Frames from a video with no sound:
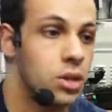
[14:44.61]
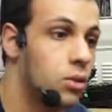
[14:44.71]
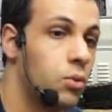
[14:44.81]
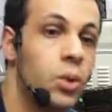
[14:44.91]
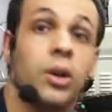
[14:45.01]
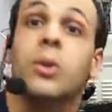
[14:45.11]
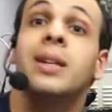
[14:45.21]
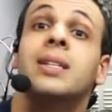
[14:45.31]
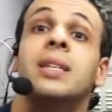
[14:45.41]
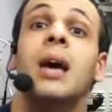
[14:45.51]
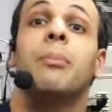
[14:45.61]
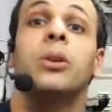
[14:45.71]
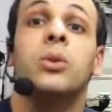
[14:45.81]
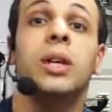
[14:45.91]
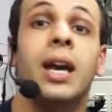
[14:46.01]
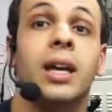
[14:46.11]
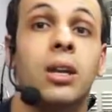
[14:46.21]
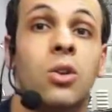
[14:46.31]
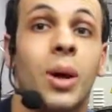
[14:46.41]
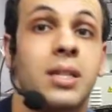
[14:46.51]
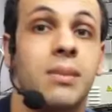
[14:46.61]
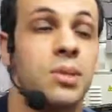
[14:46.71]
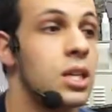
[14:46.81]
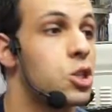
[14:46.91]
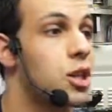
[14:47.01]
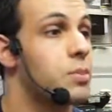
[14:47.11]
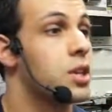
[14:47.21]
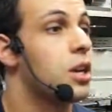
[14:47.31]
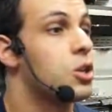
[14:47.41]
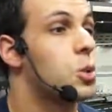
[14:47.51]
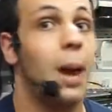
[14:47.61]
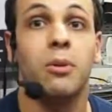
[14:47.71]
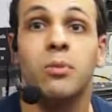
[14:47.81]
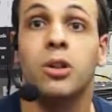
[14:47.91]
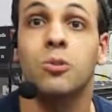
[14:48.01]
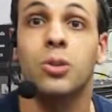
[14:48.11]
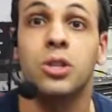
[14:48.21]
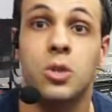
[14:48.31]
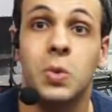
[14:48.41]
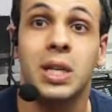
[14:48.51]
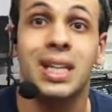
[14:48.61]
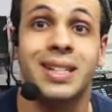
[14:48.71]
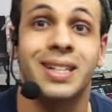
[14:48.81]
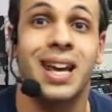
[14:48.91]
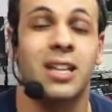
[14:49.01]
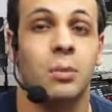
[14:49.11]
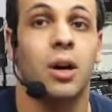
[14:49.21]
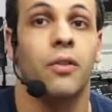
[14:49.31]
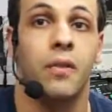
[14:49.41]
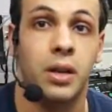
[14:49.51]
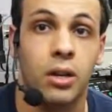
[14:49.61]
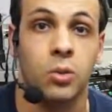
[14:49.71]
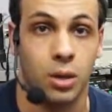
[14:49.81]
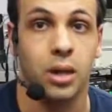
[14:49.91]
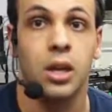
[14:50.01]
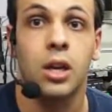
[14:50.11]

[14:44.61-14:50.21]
So, one great example you can't get new SMC chips to Apple motherboards. You need to take them off of another one.